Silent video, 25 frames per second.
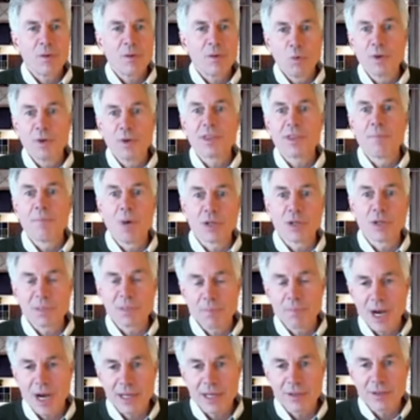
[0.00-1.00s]
with the most
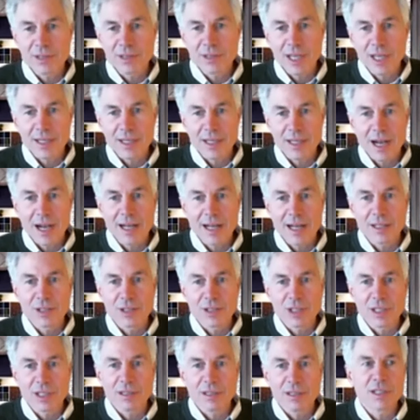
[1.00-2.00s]
modern
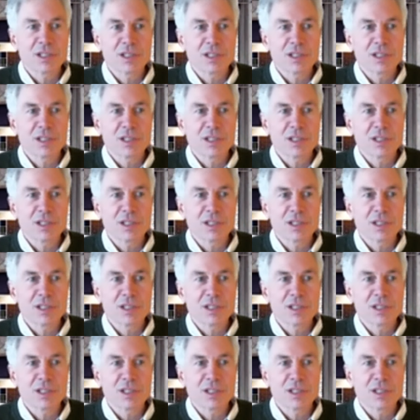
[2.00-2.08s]
technology